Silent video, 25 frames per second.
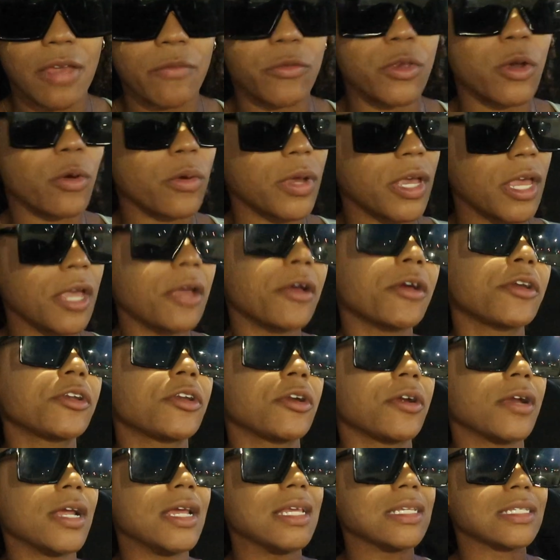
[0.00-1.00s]
If your
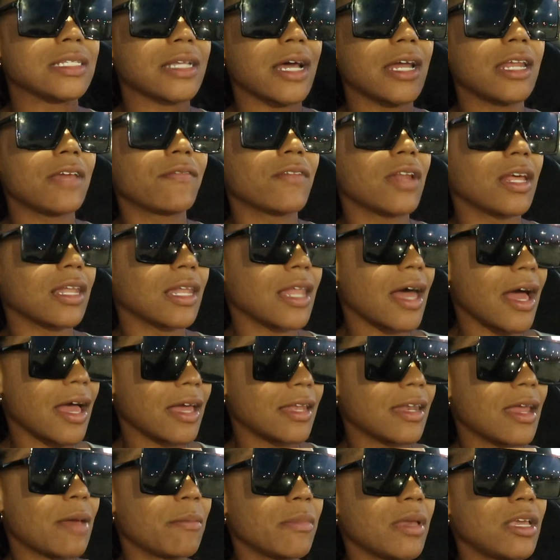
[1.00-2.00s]
character is not even
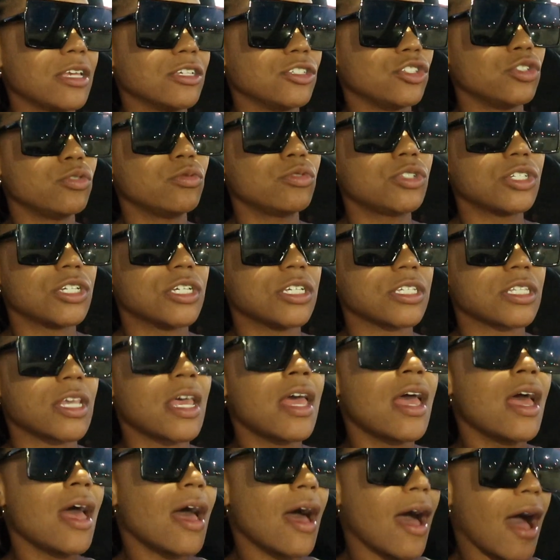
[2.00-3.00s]
aligned, that means you just
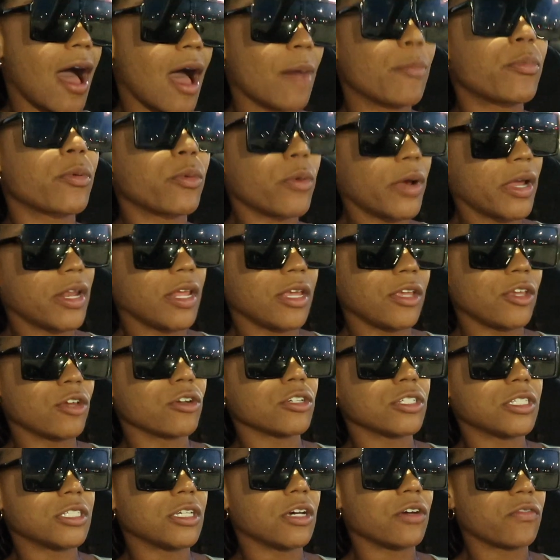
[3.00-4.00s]
operating
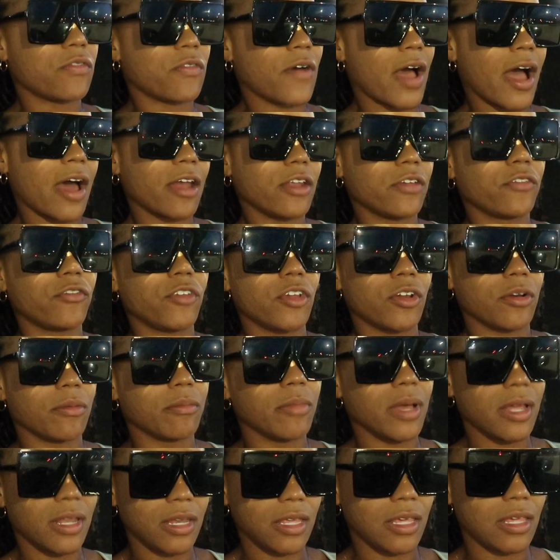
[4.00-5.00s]
yourself out of your
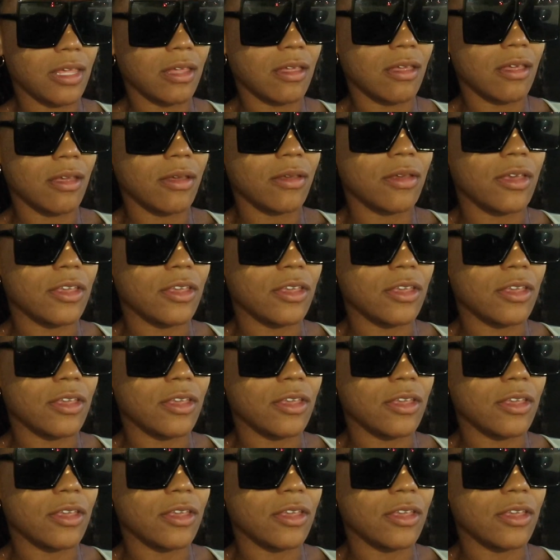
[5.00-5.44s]
money.